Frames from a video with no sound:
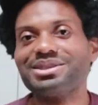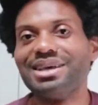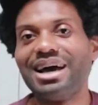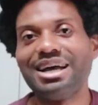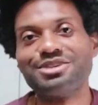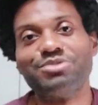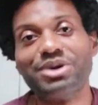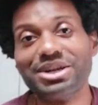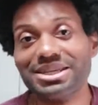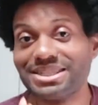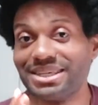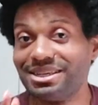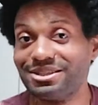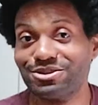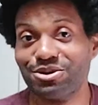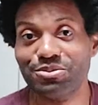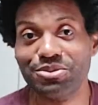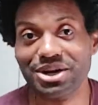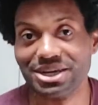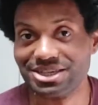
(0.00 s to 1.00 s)
I just want to say
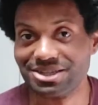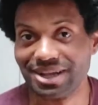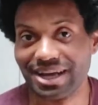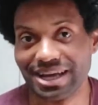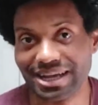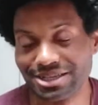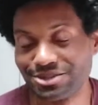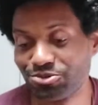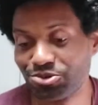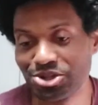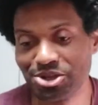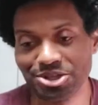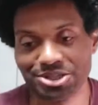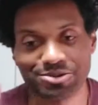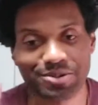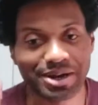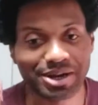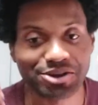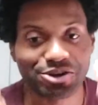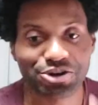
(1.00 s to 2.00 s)
so much. Like, that's where you just
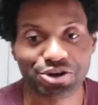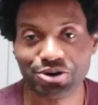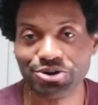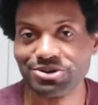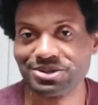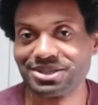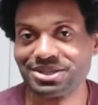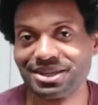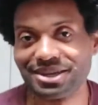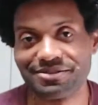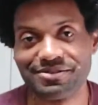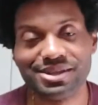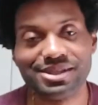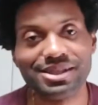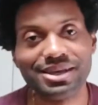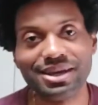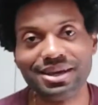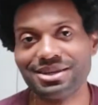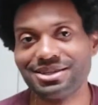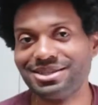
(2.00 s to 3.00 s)
want to curse and
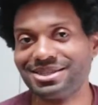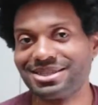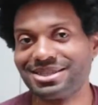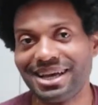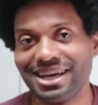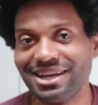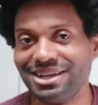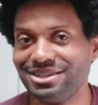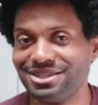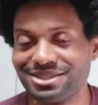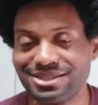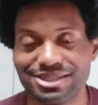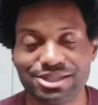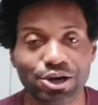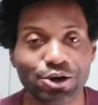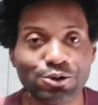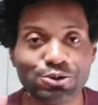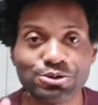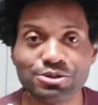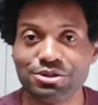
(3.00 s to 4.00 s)
everything and just
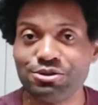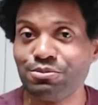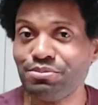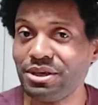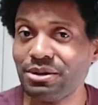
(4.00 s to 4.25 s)
tell you